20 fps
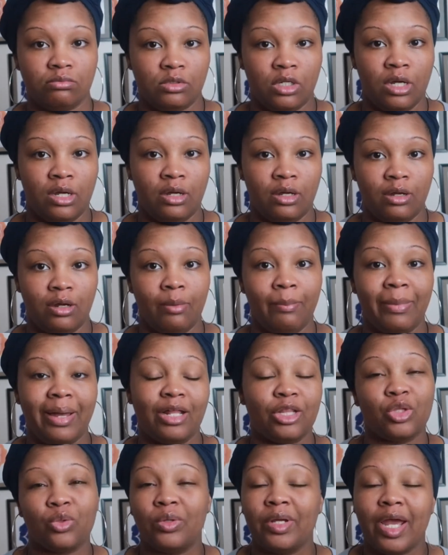
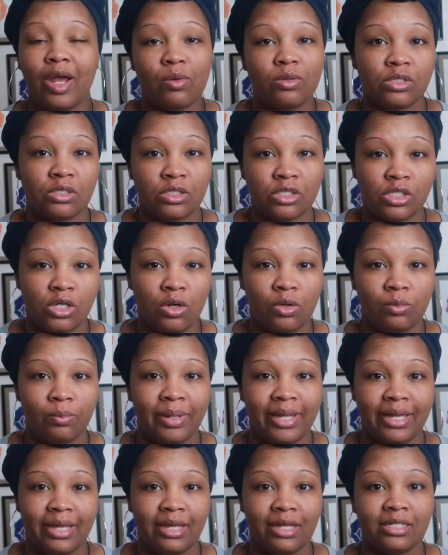about 3 hours or so
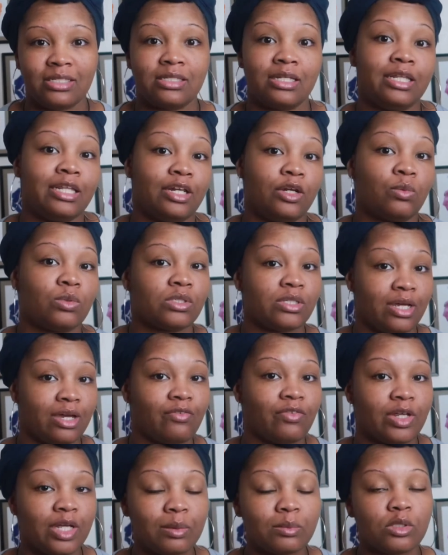passed, and then it was time
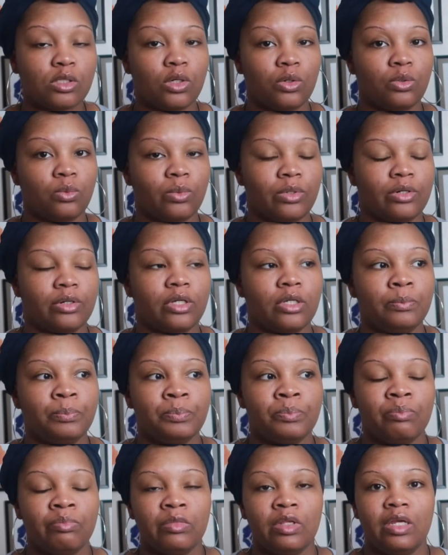for him to go to work.
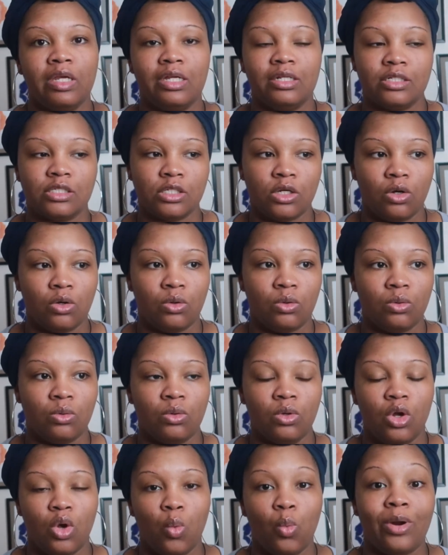And so
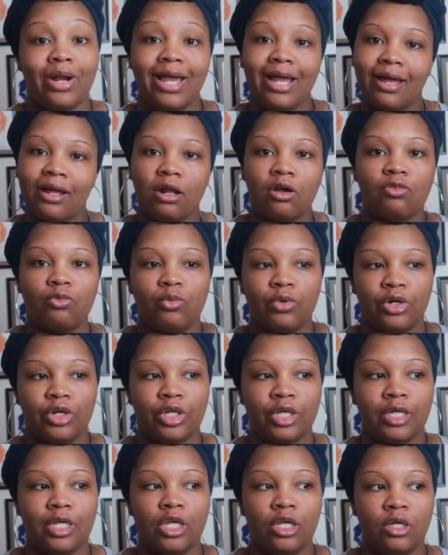when I got off
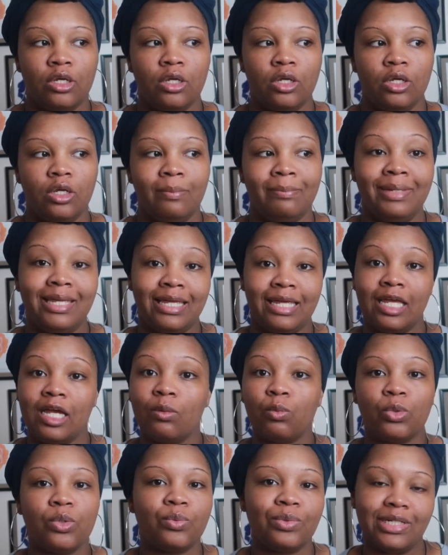work, me and
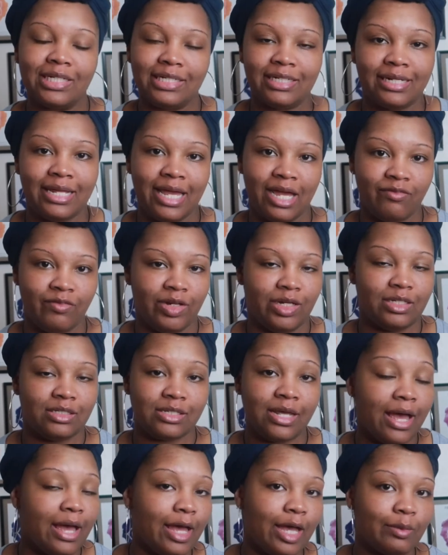him, we really didn't have any
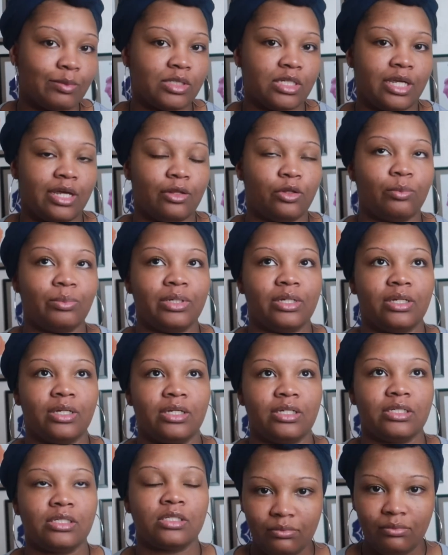time together
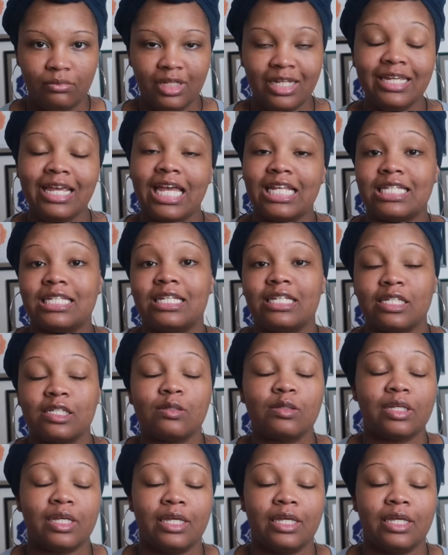because he had to get